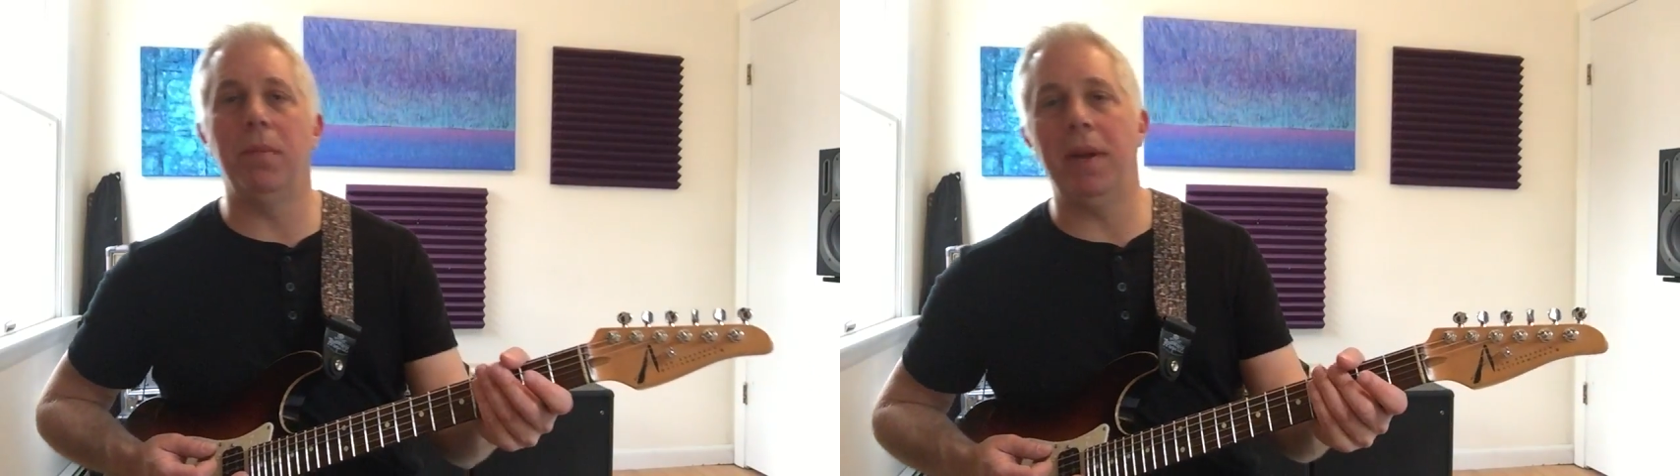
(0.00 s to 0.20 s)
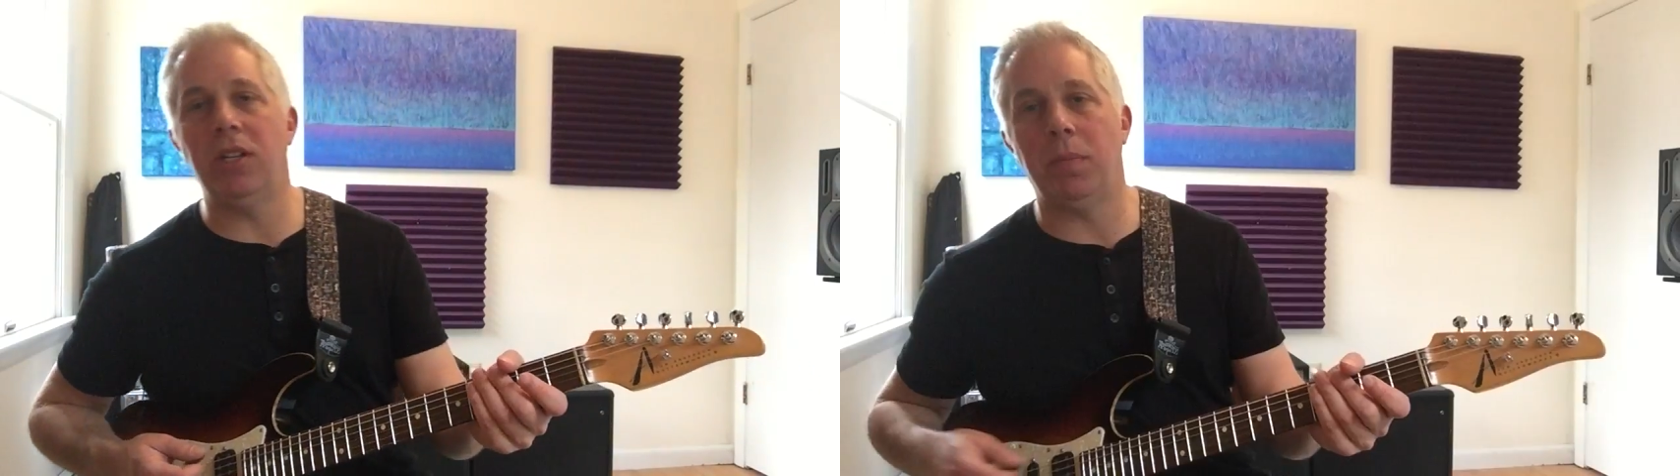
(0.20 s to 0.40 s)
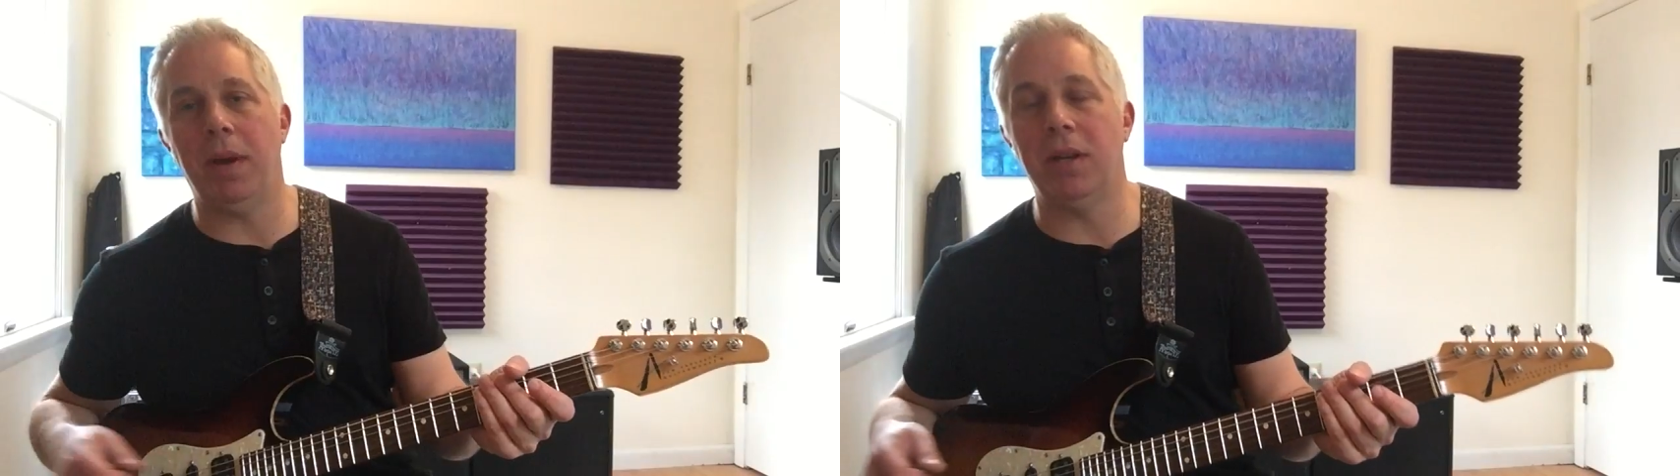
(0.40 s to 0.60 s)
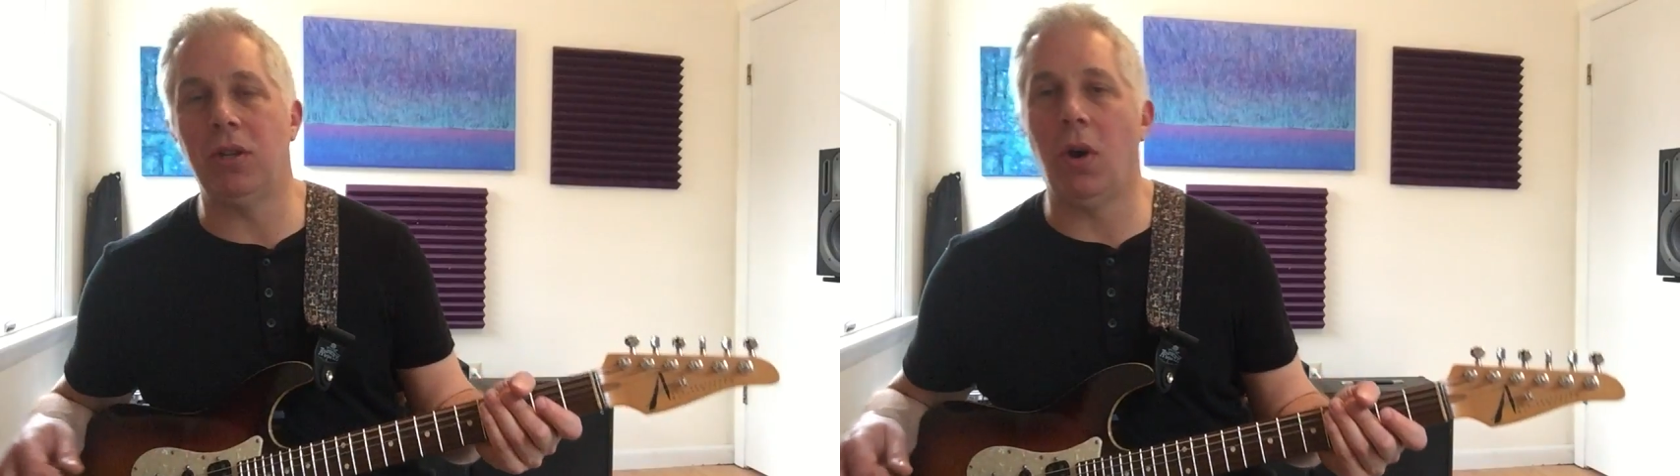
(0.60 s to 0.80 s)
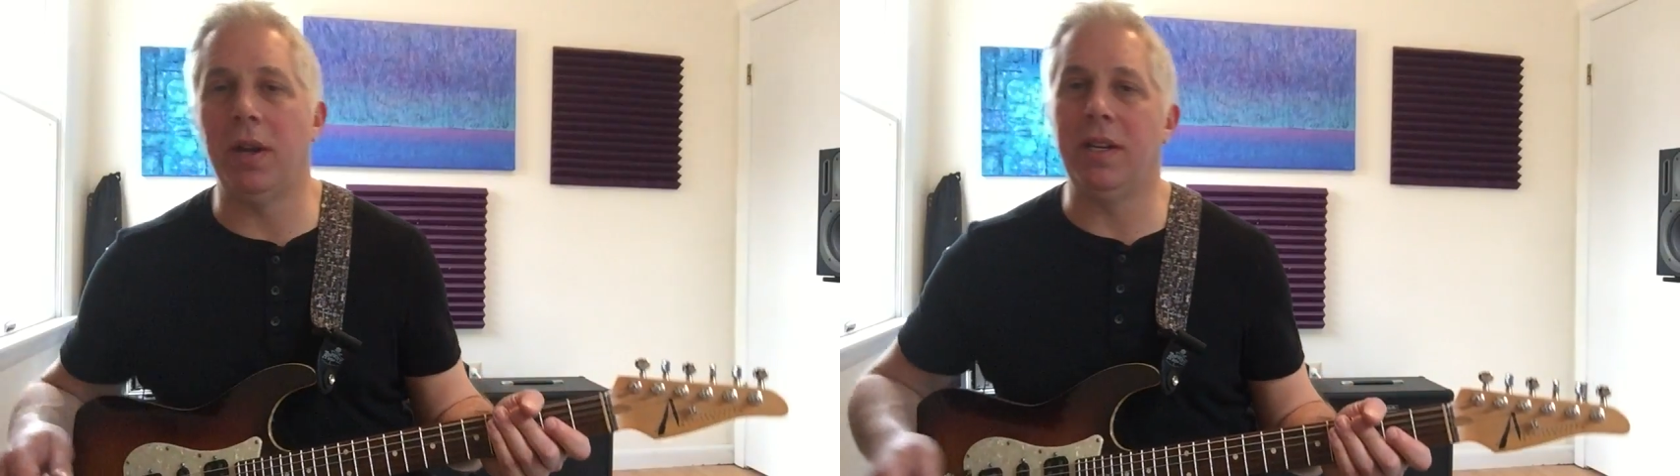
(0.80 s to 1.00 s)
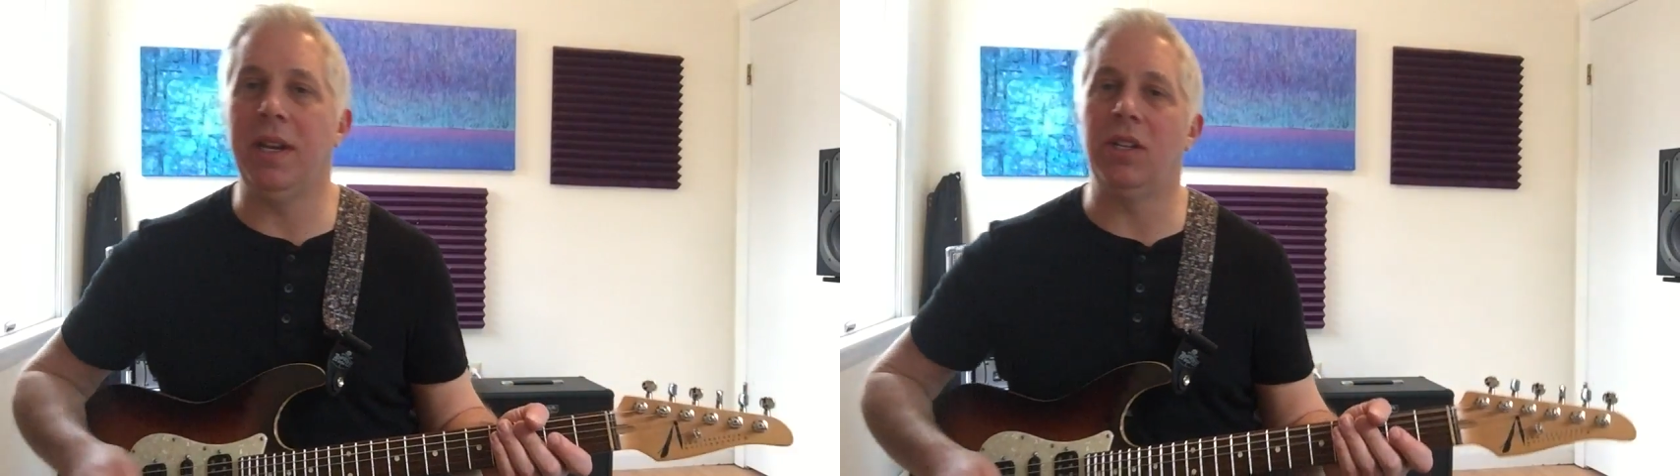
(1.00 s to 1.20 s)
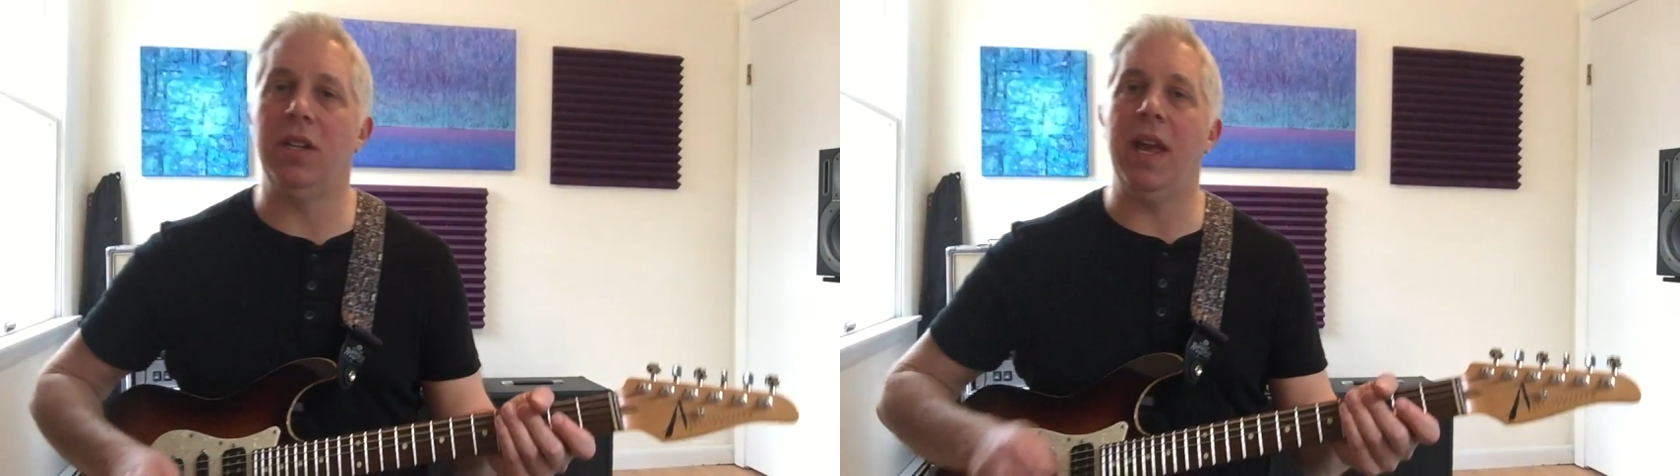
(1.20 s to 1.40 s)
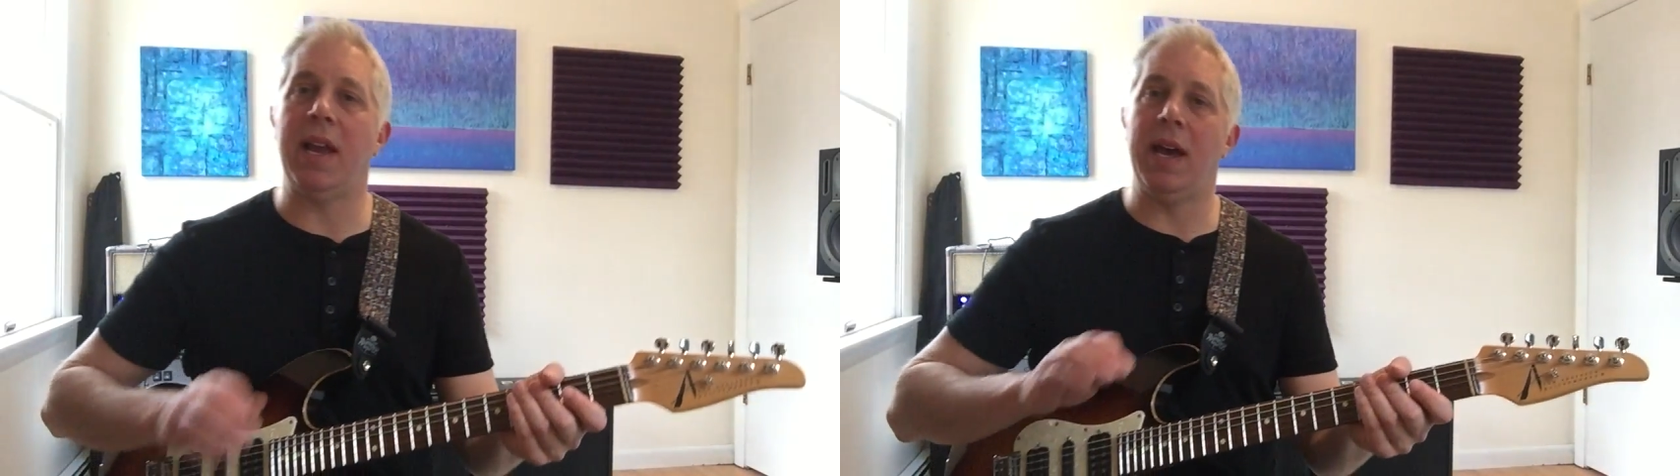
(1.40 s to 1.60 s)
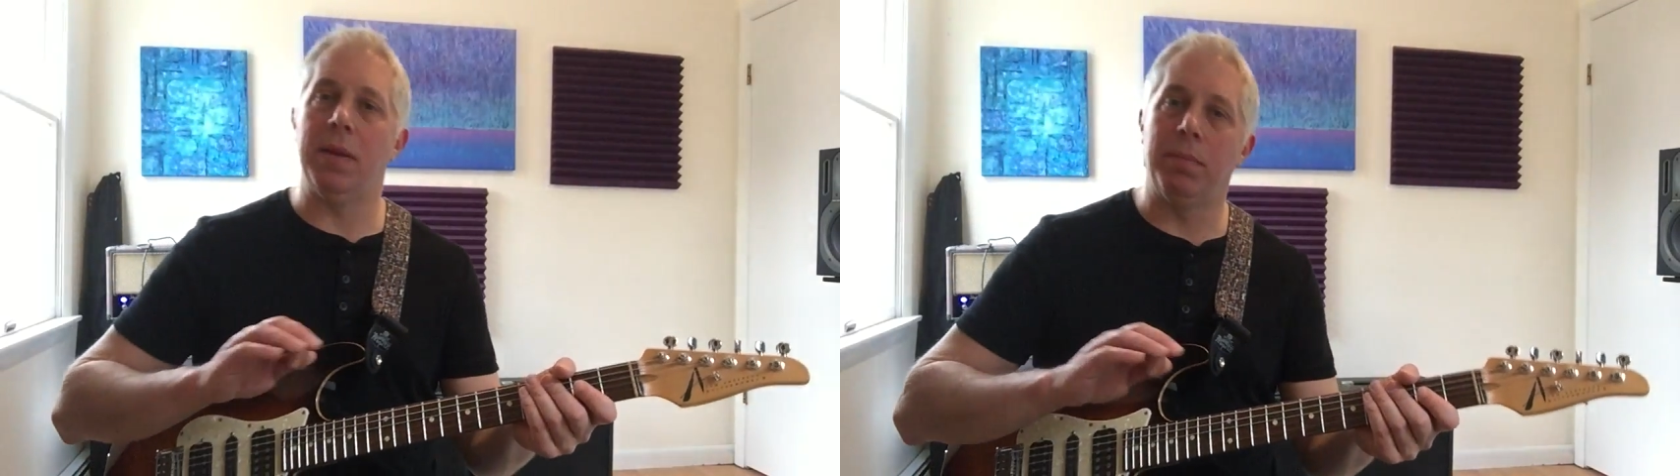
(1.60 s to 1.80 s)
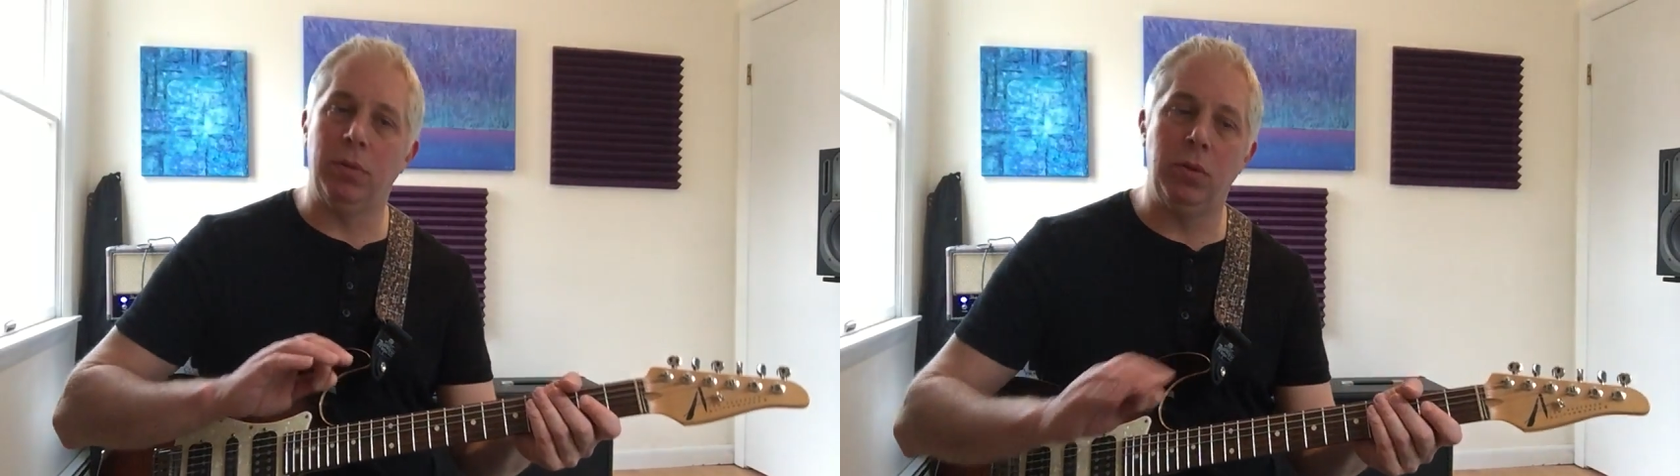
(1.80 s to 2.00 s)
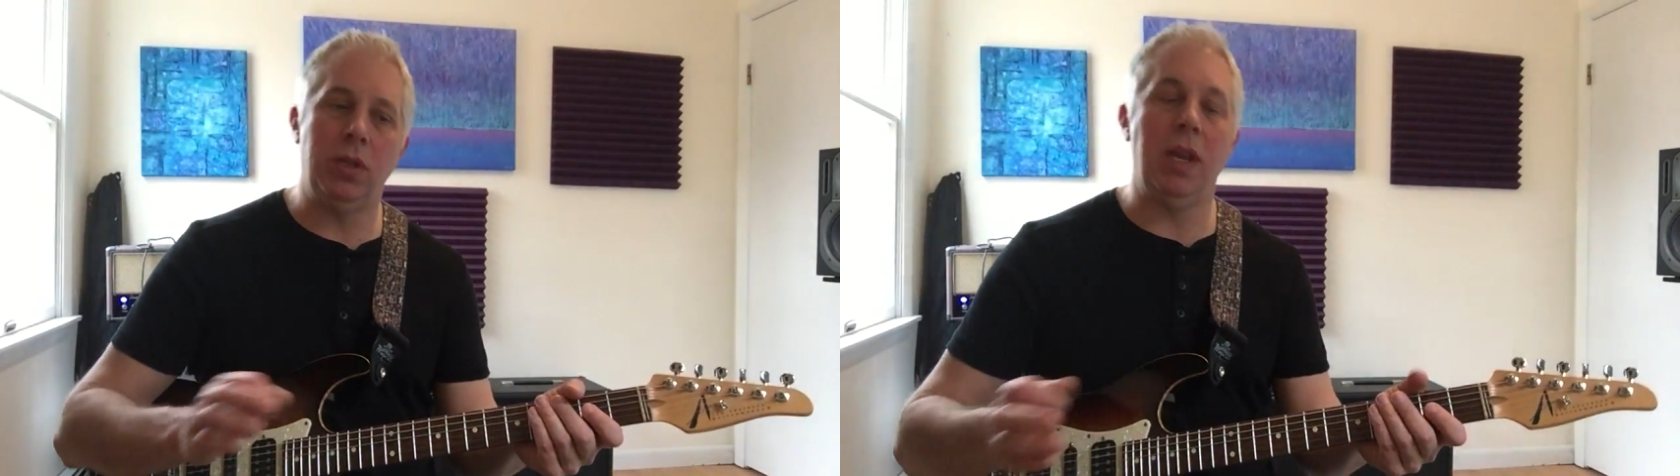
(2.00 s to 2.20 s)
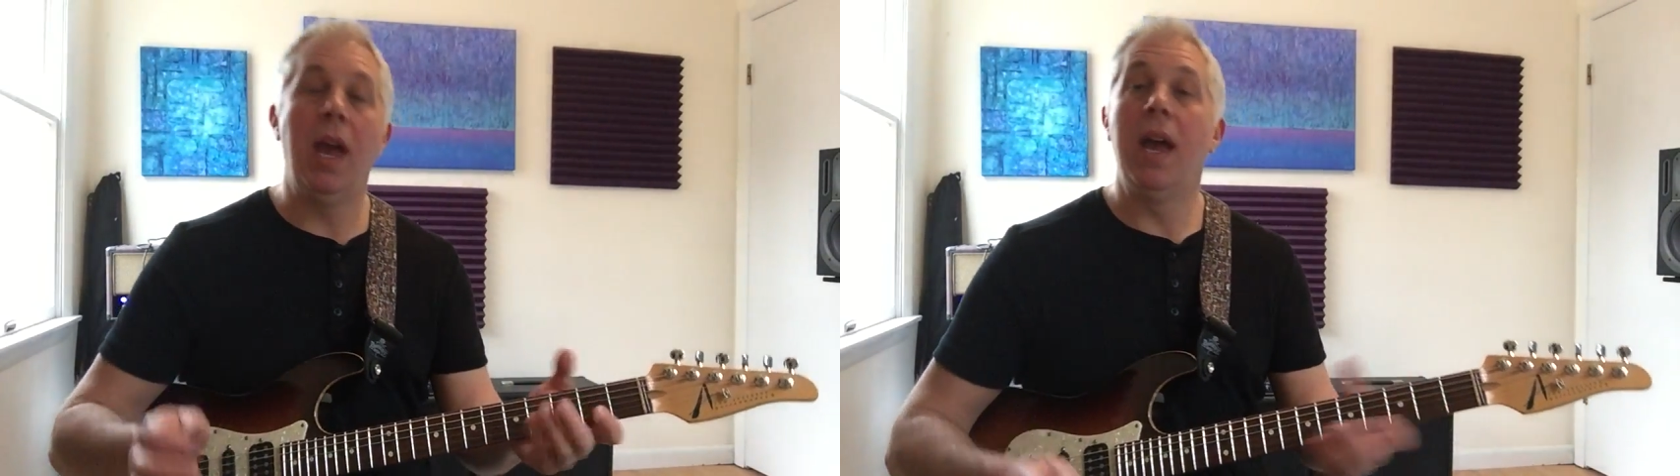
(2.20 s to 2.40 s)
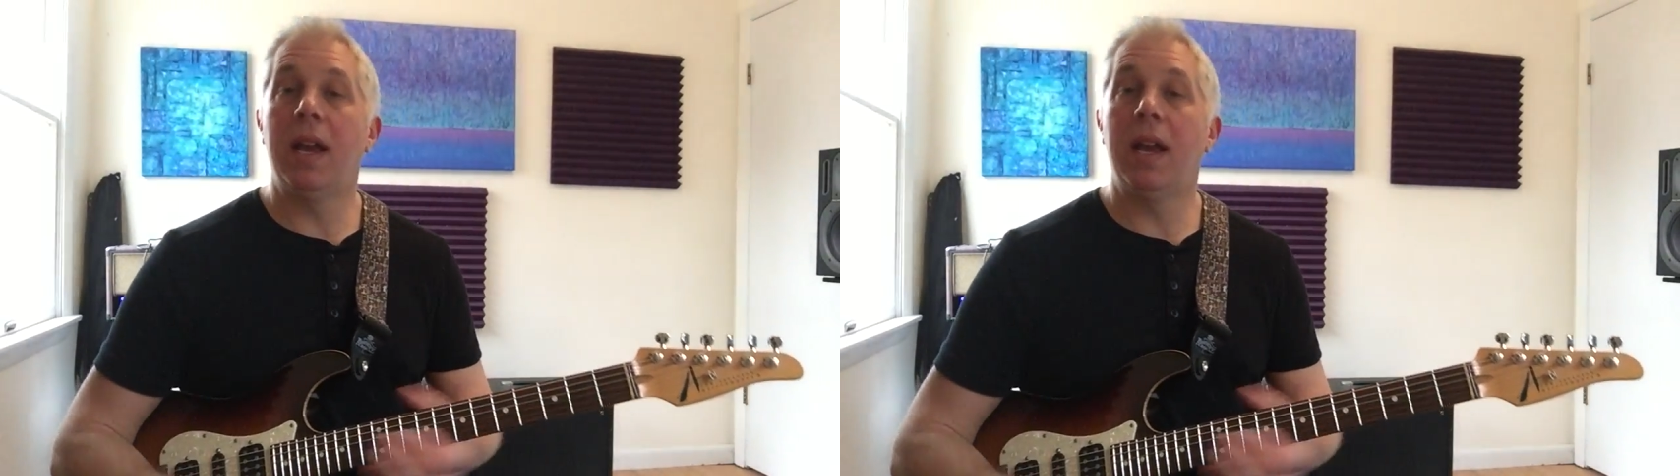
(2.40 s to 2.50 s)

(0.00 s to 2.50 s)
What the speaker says: the major pentatonic to get you that kind of bluesy